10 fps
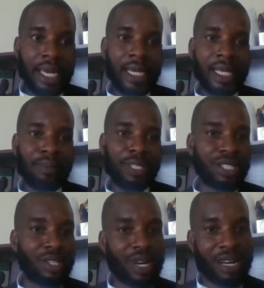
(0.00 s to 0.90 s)
and I
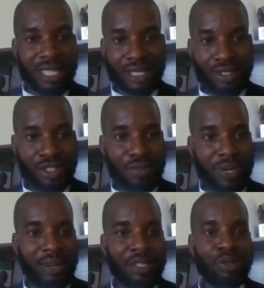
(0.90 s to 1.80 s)
mentioned that we have statutory
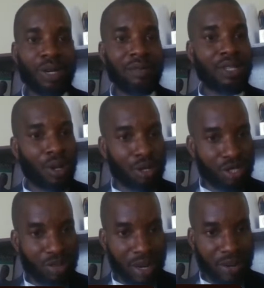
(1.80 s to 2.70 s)
marriage, we have the
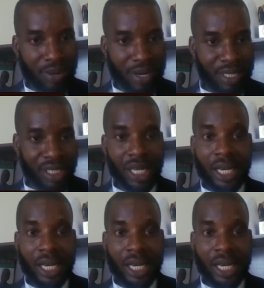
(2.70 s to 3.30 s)
customary marriage,